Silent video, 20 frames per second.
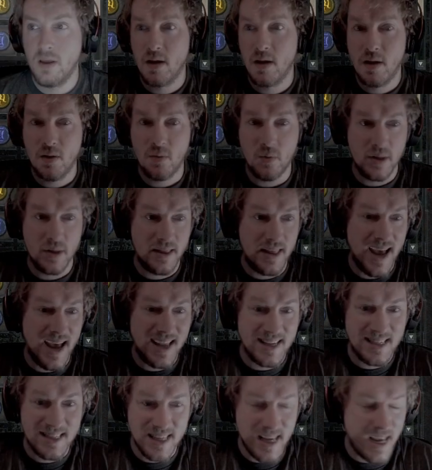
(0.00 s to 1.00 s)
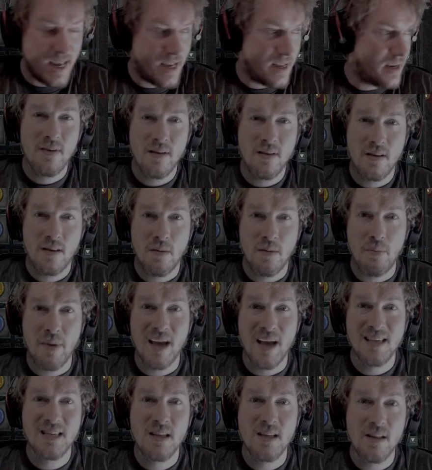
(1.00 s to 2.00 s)
With that said, the
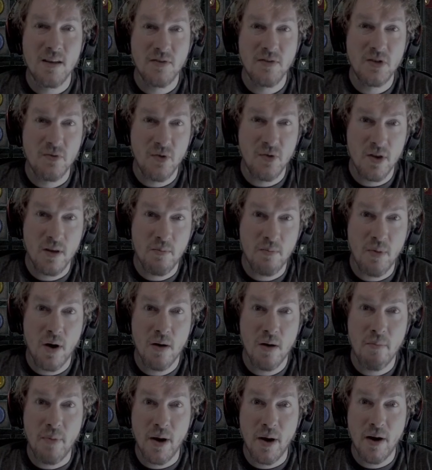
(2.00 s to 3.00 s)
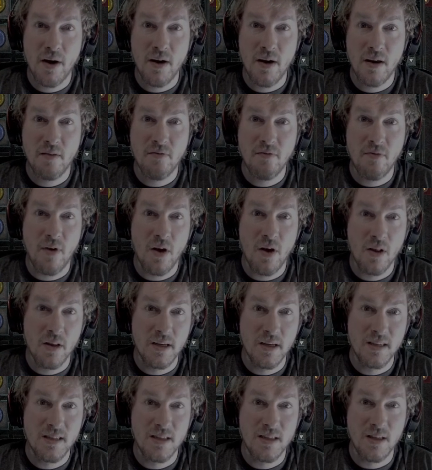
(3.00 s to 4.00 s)
best glyphs for the barbarian fall
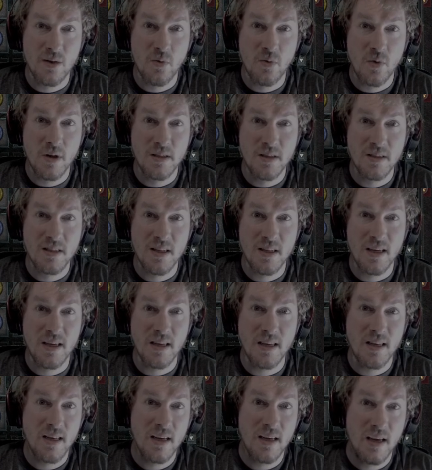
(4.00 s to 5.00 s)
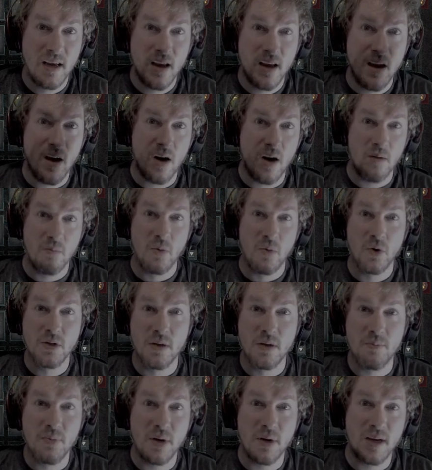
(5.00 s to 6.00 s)
into the ones that are
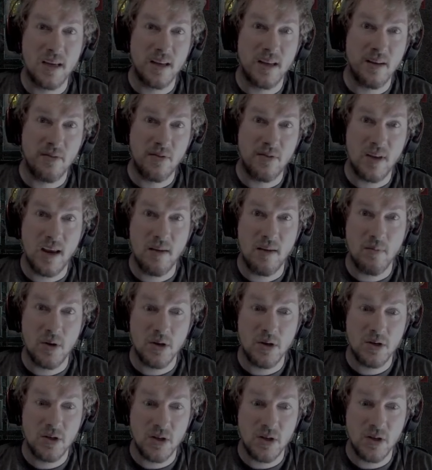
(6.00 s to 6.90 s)
multiplicative damage.